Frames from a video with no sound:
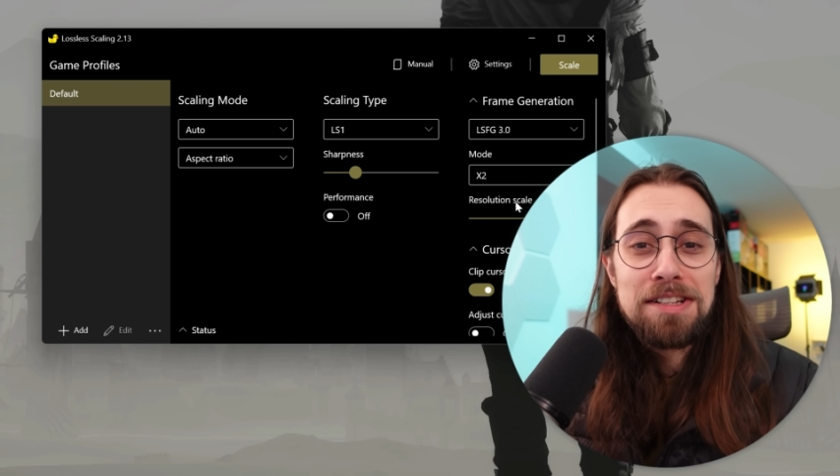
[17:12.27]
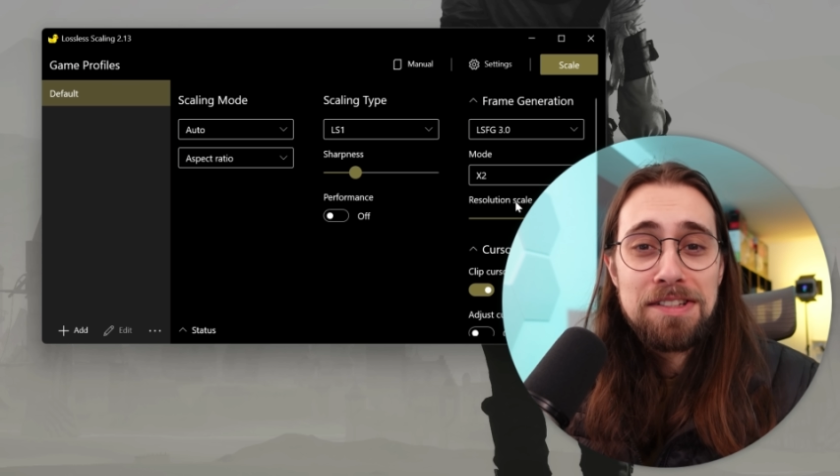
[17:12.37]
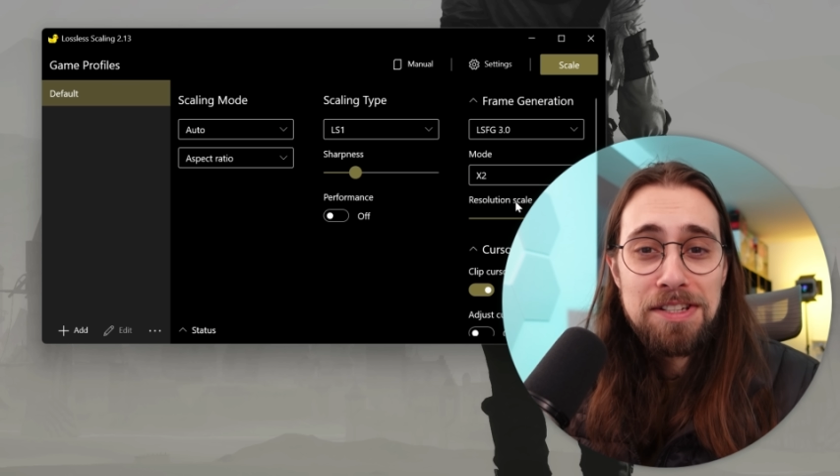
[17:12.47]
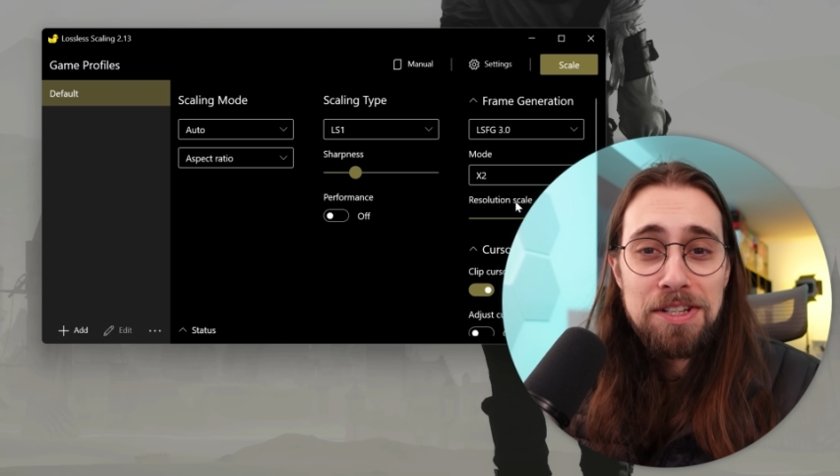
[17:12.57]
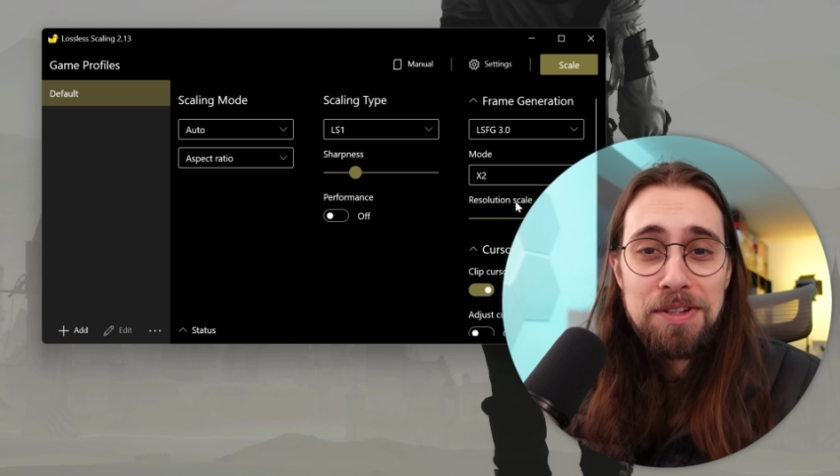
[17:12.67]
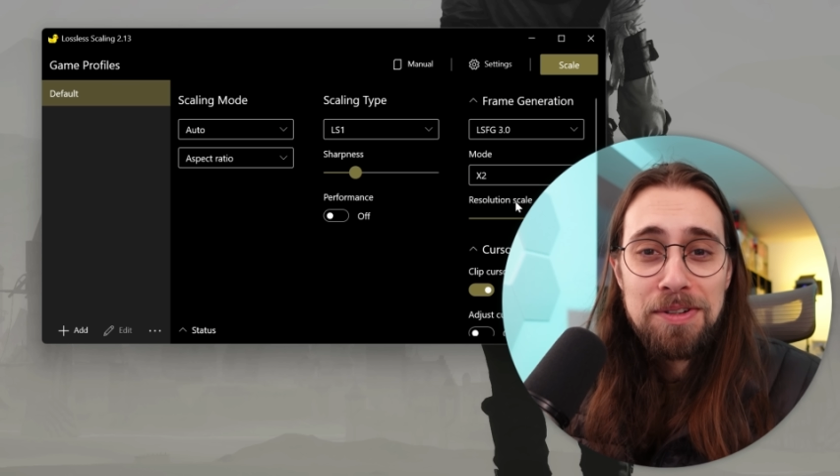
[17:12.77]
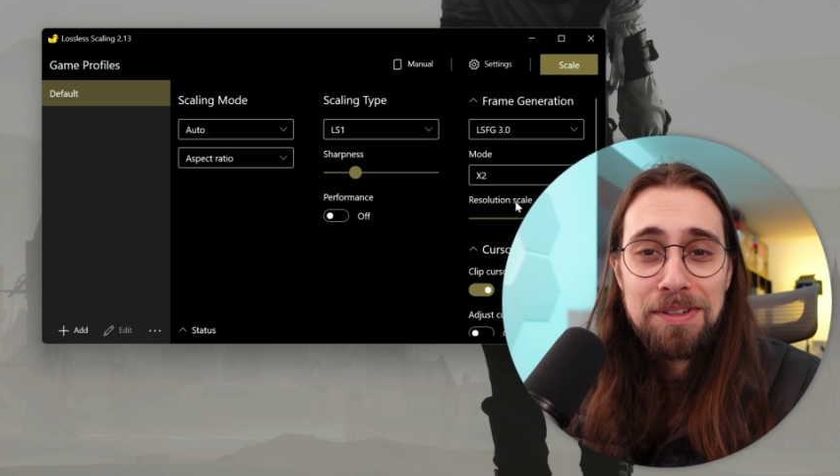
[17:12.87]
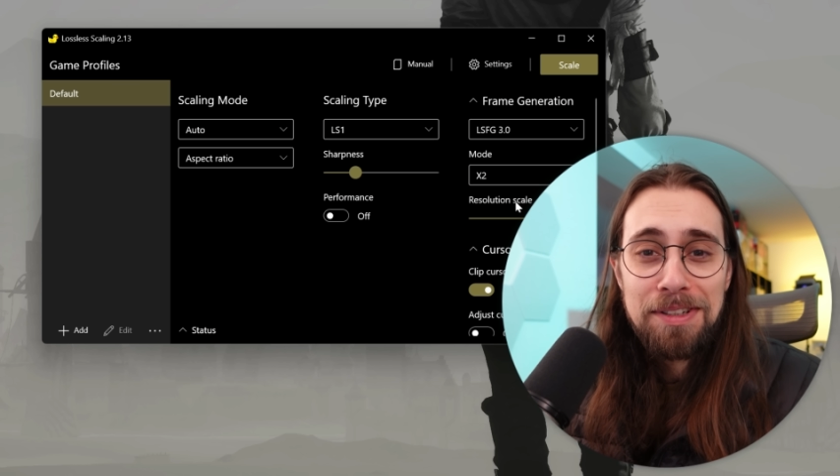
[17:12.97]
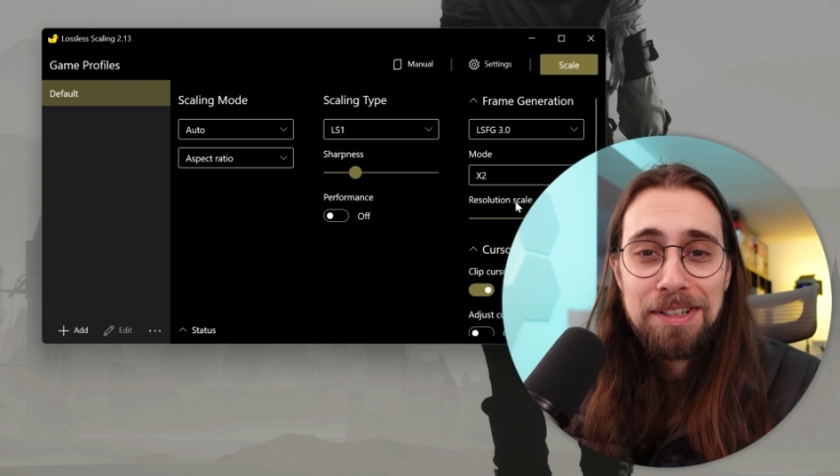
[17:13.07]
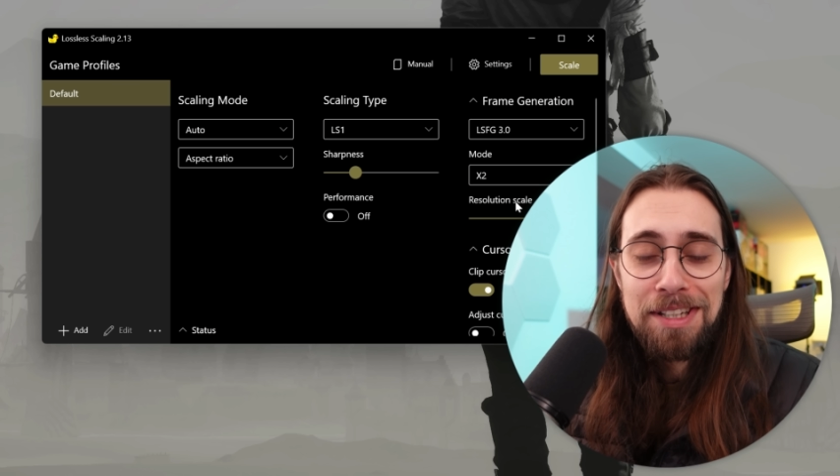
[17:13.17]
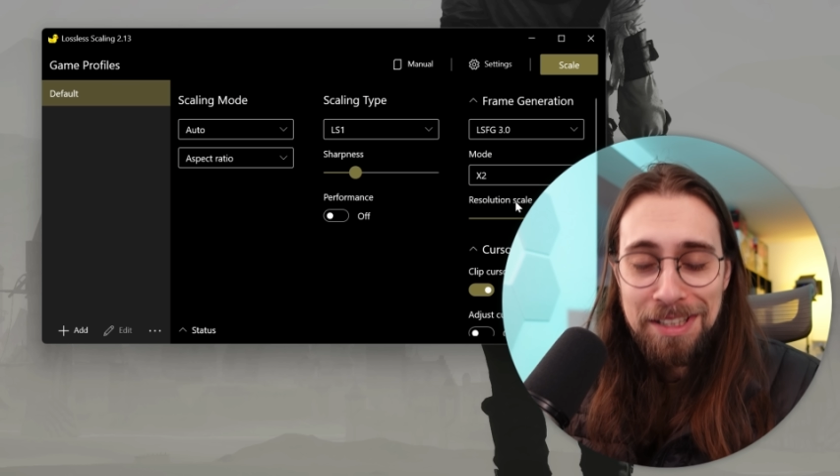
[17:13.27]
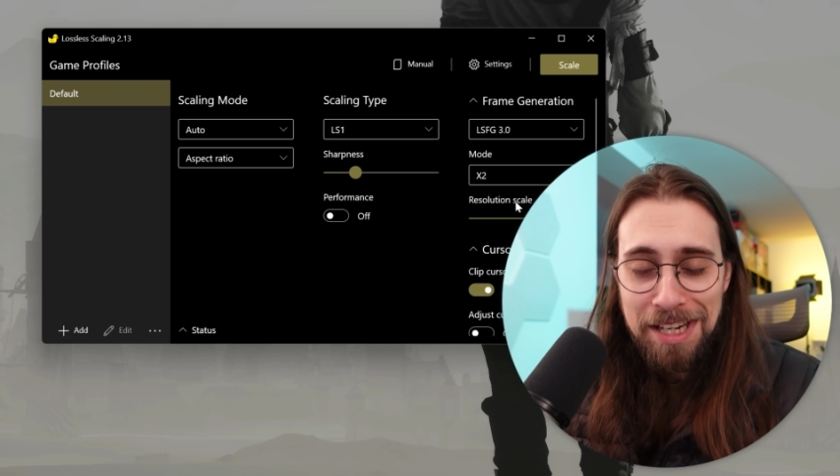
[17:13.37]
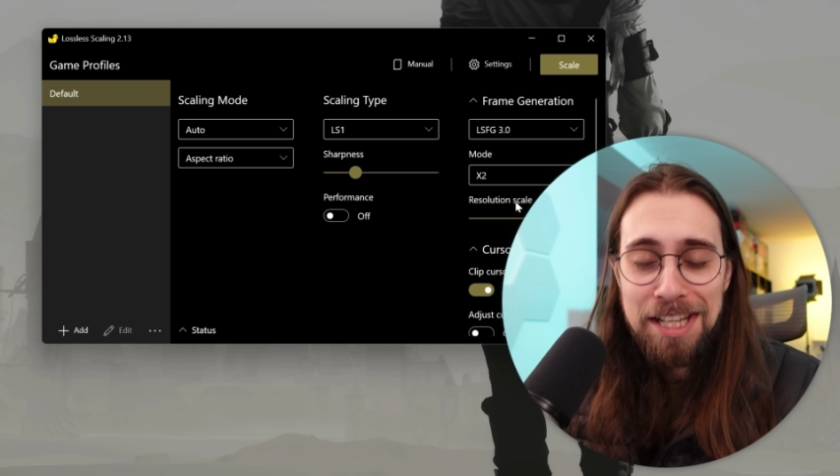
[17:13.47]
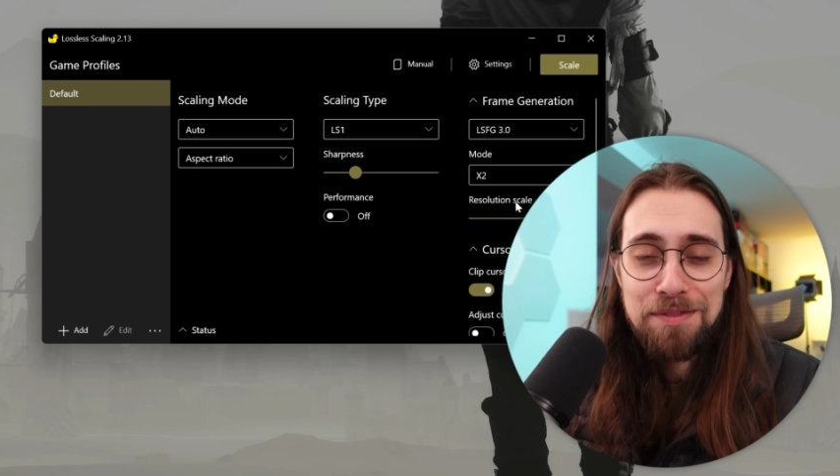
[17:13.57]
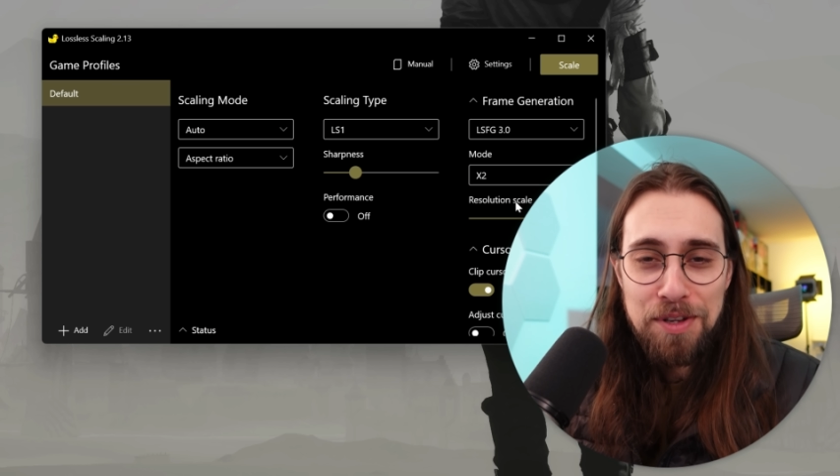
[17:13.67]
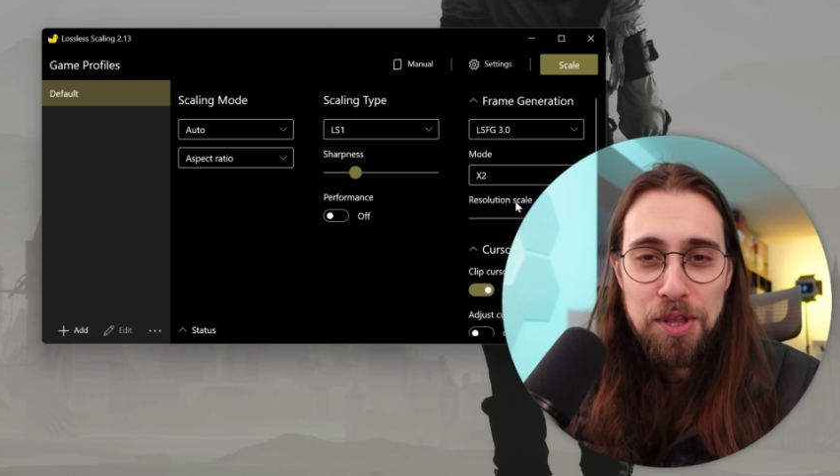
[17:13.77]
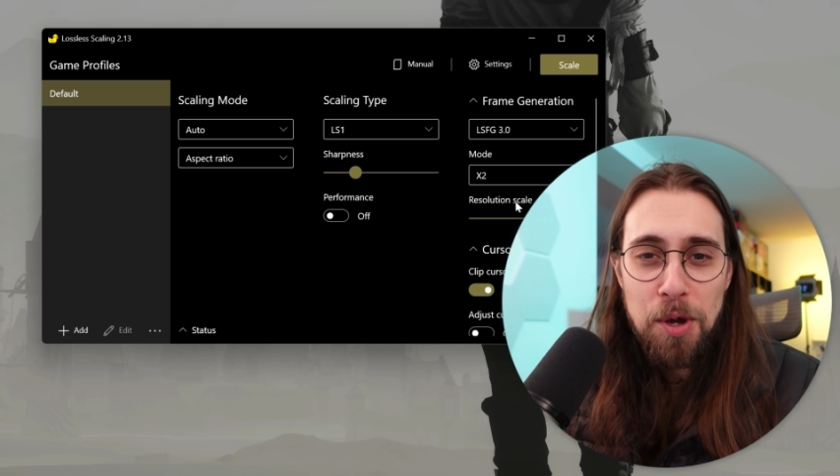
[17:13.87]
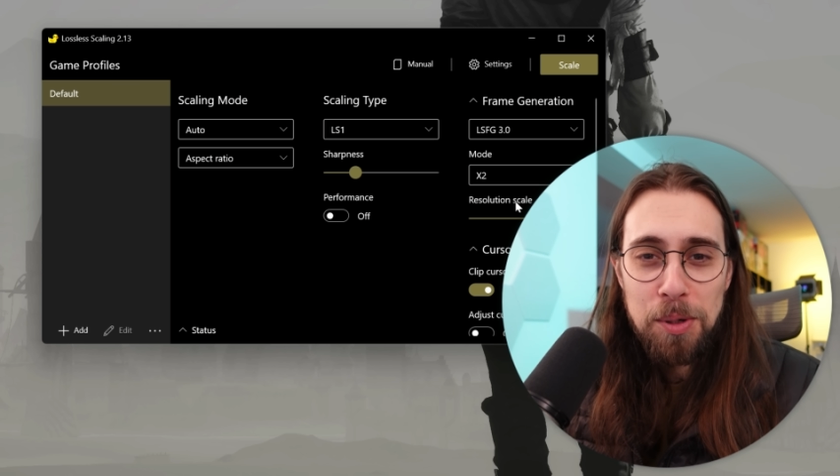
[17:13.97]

and see you in the next video.